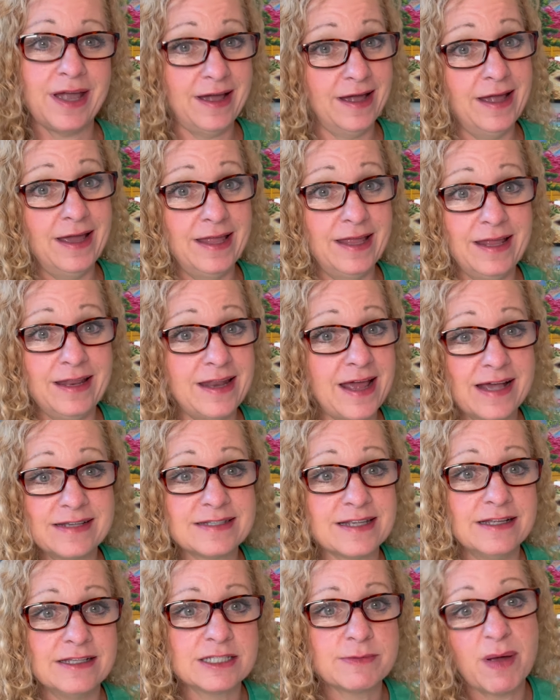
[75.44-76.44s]
in
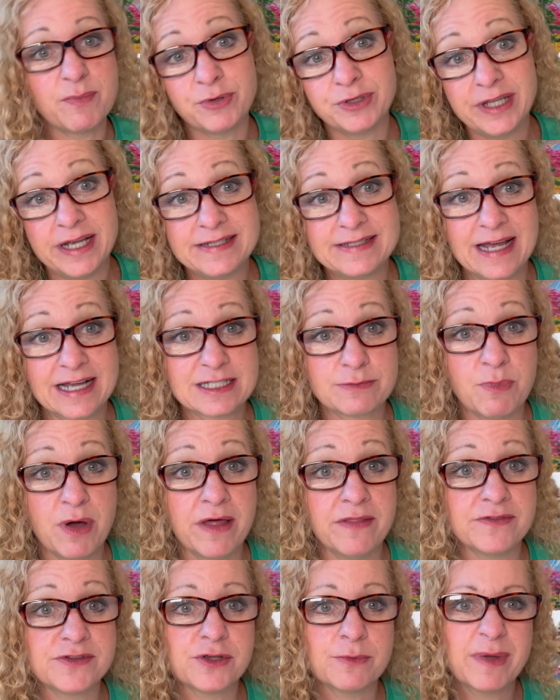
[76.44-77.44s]
essence. My birthday is next
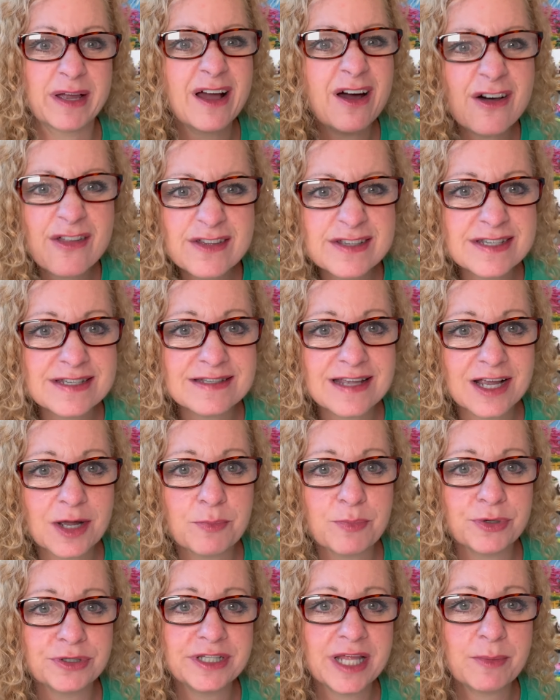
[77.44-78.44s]
month. So I'm like, oh, this is like a
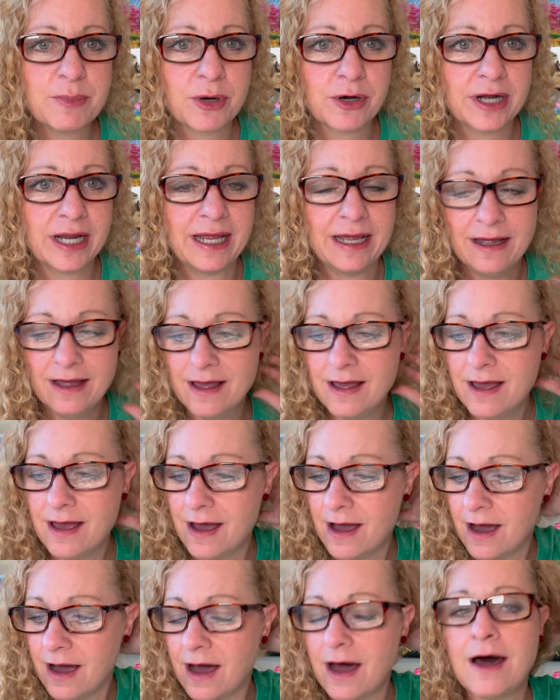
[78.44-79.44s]
birthday party.
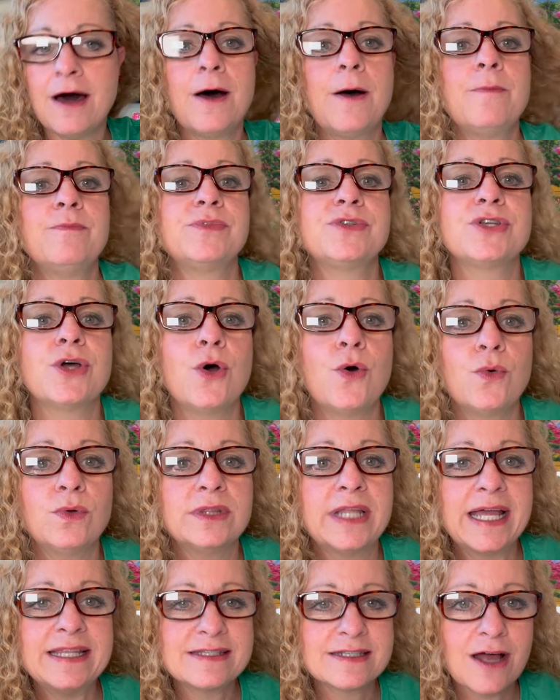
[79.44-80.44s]
Um, so
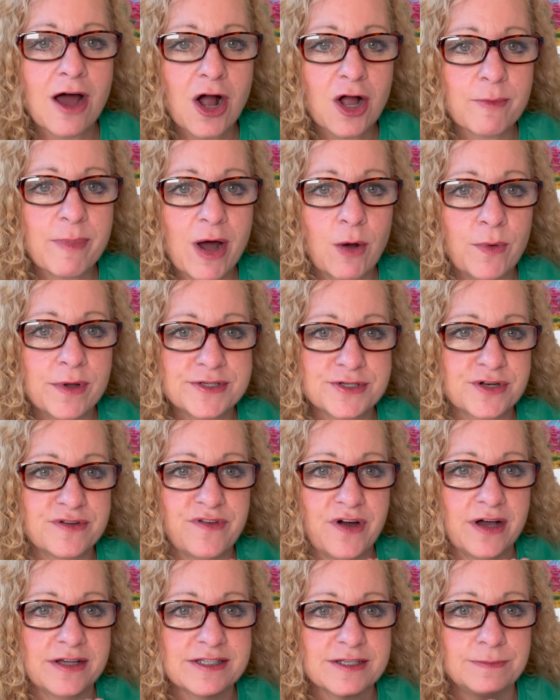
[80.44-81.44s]
let's talk about Wizard of
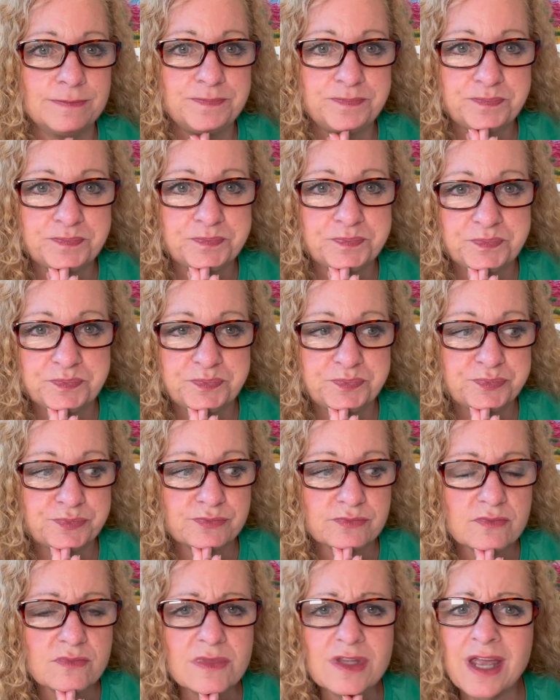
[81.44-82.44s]
Oz.
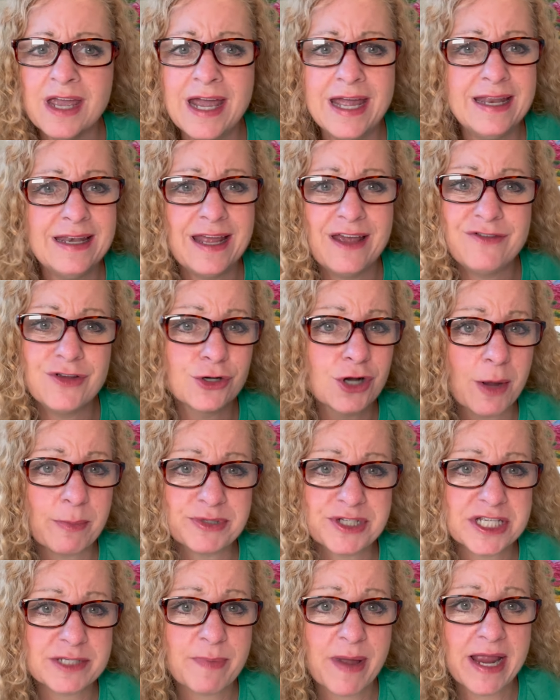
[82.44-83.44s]
And if you're not
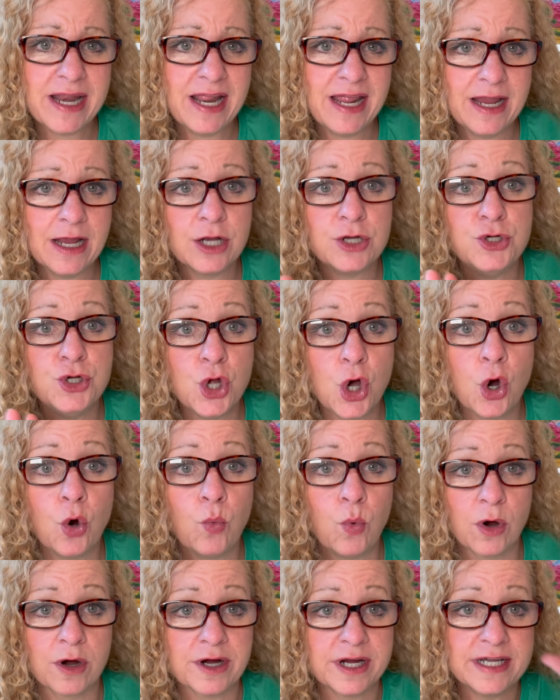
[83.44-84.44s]
participating, no
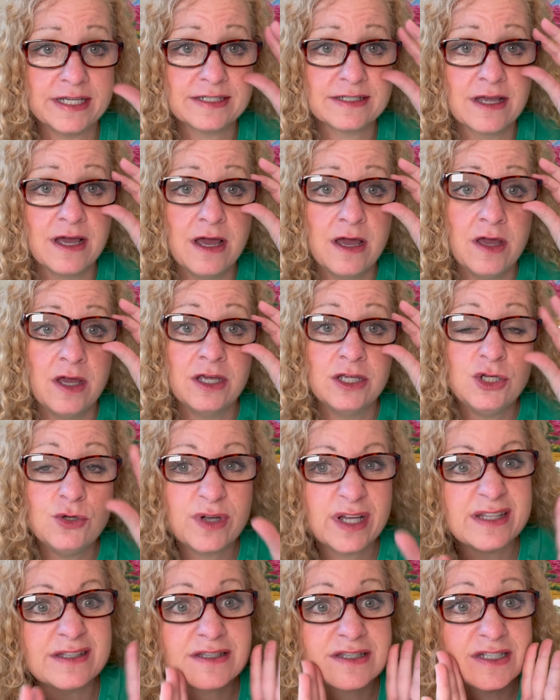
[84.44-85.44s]
worries. You
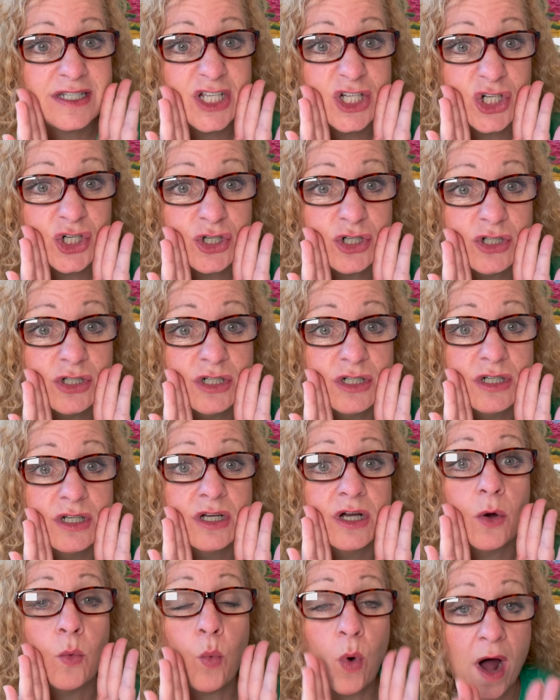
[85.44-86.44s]
can still
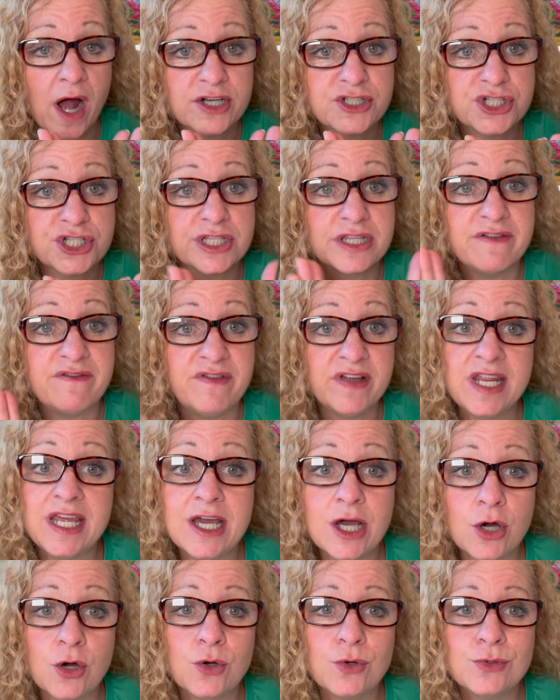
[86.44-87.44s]
watch the
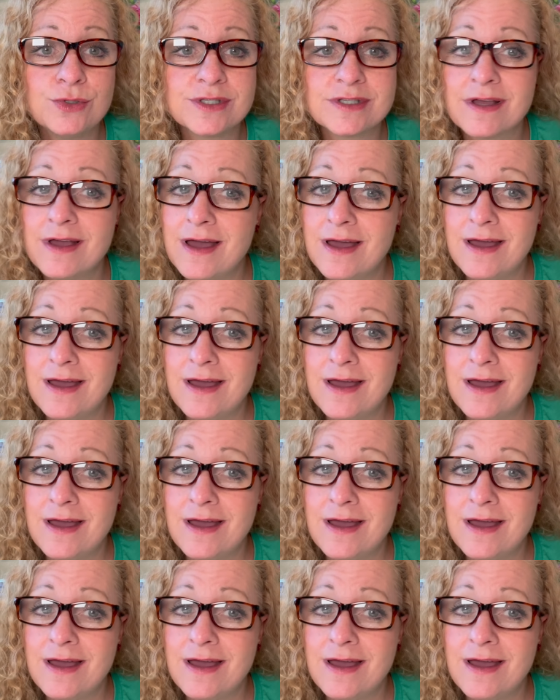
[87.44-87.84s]
videos,